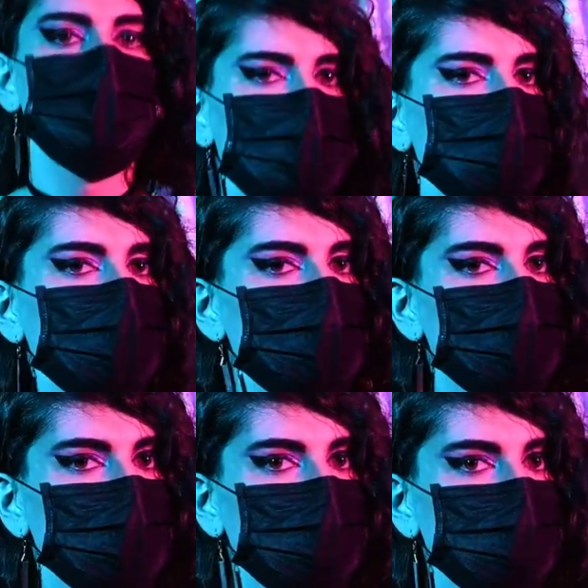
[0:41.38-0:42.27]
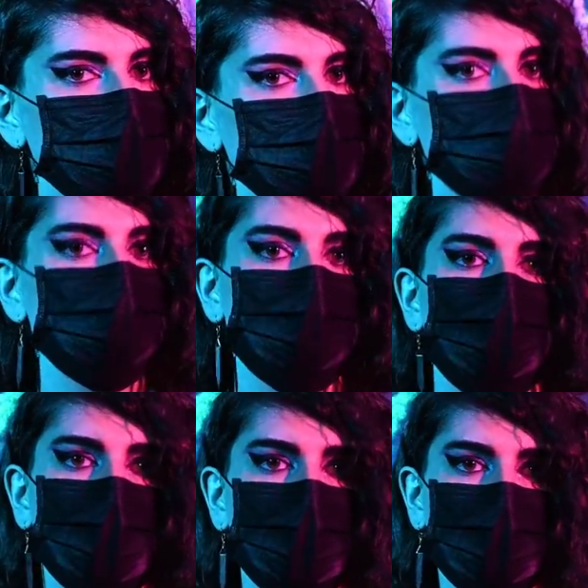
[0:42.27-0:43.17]
So let's jump in.
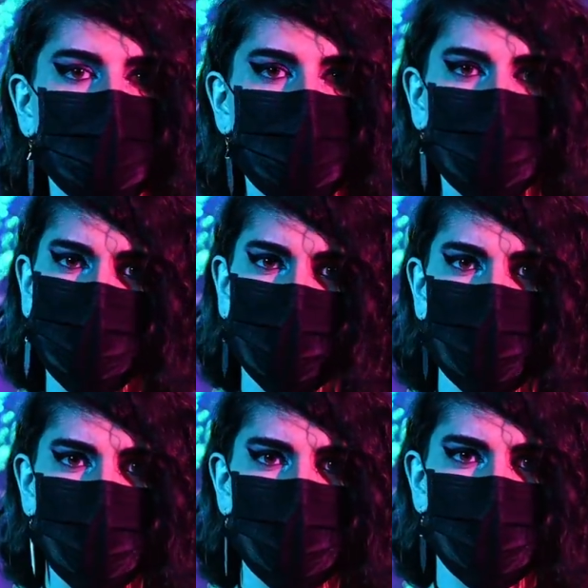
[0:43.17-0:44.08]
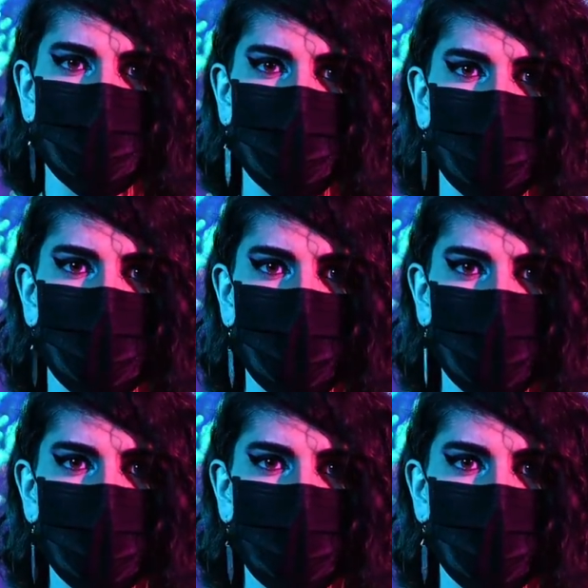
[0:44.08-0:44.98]
What even is concealed carrying
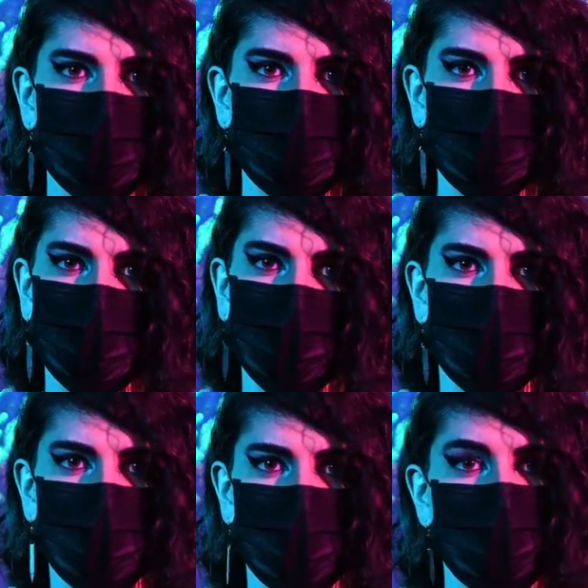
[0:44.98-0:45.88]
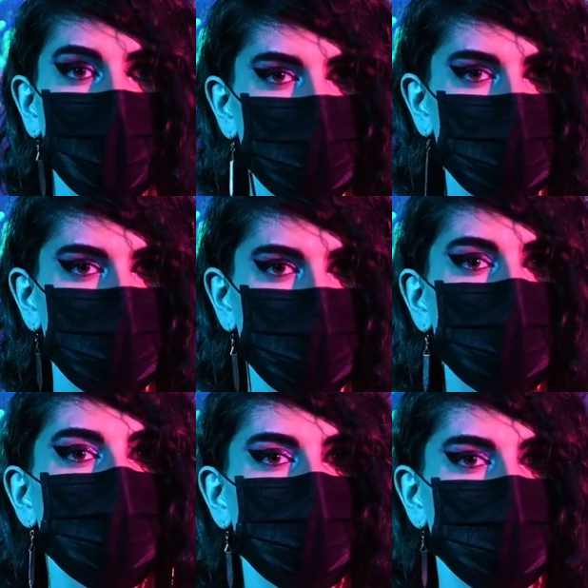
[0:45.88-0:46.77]
anyway? Well,
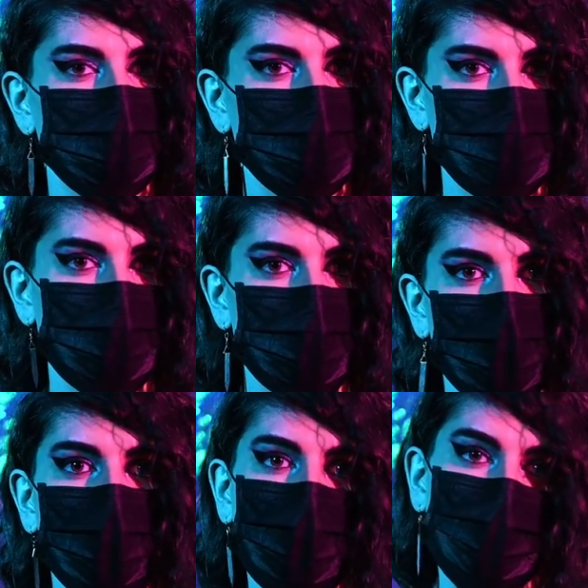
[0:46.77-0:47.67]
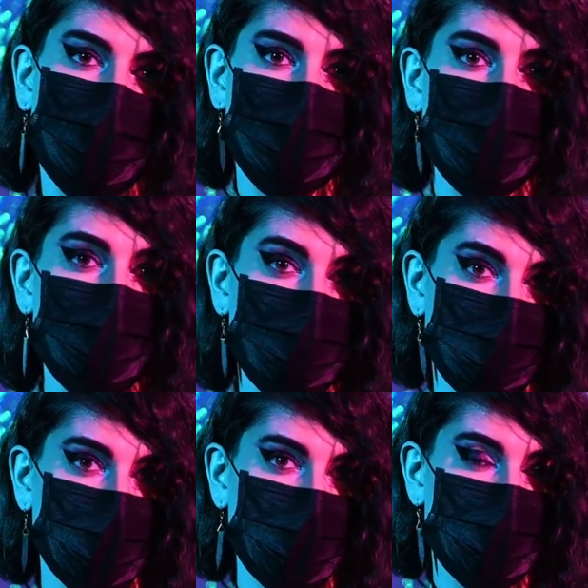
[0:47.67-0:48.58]
concealed carrying is as the name
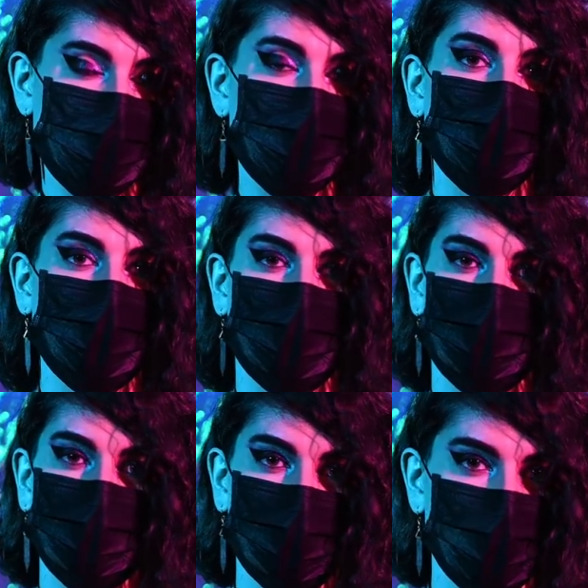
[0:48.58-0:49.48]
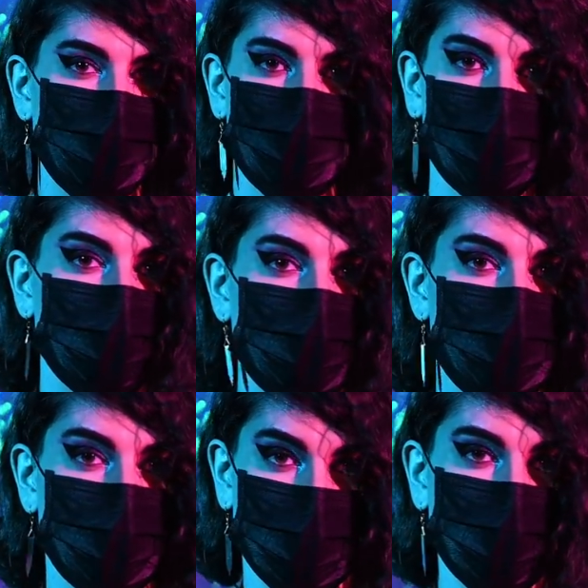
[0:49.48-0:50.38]
implies you are concealing
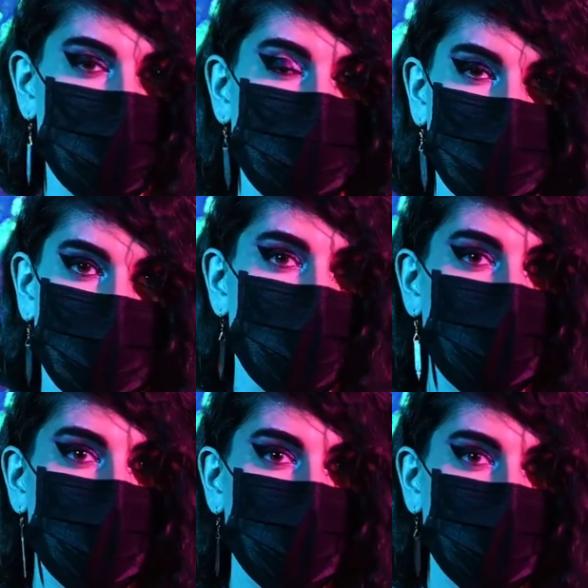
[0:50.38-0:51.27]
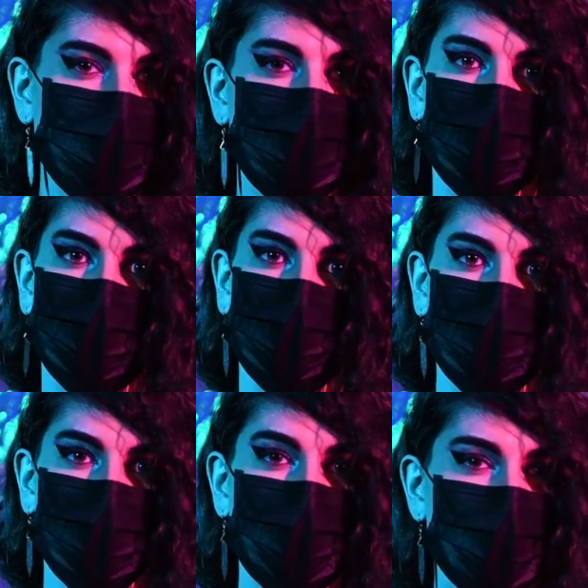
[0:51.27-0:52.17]
something that you are carrying.
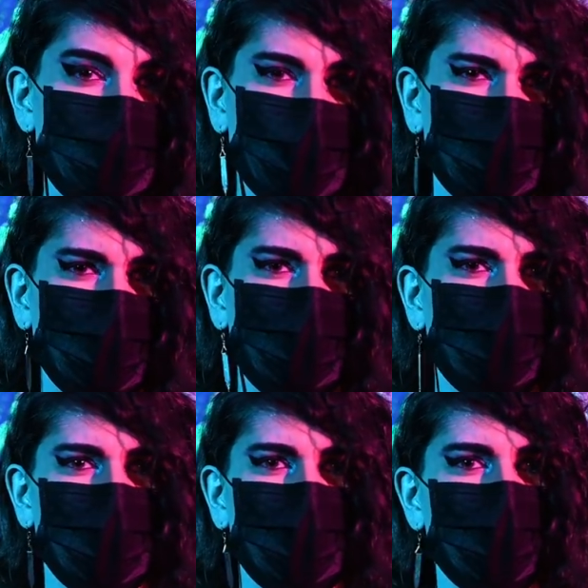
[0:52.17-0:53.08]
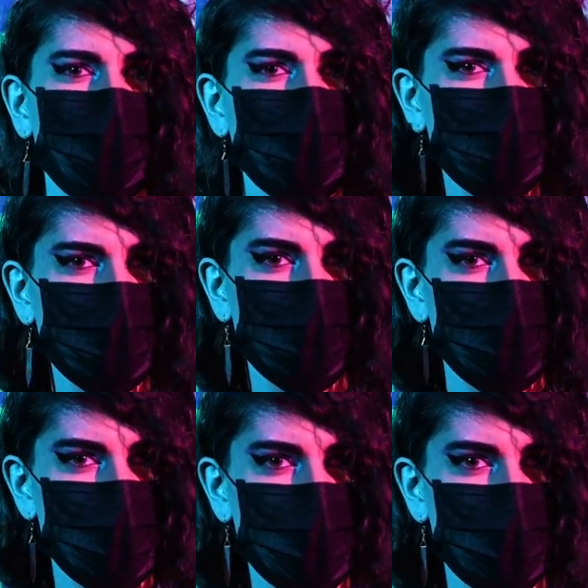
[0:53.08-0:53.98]
What exactly are you carrying? In
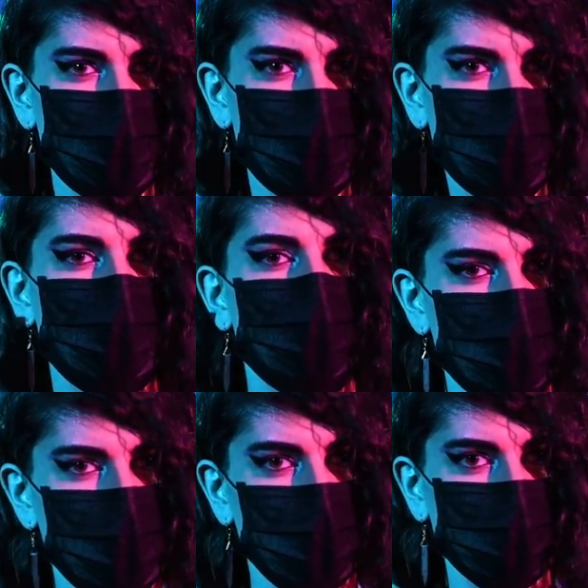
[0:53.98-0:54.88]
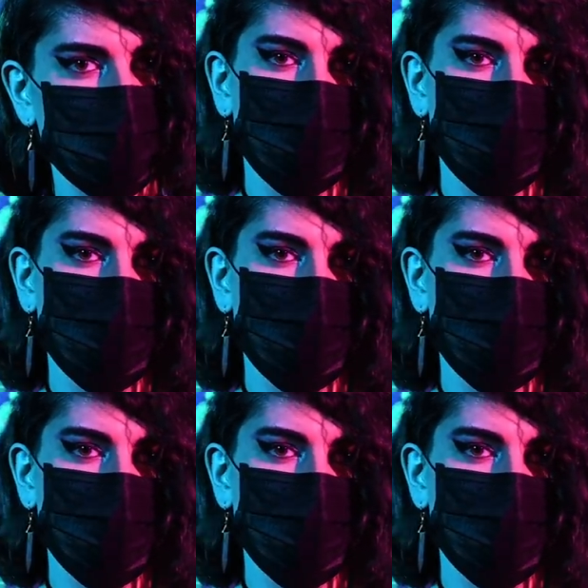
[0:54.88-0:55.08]
this instance, it's a gun.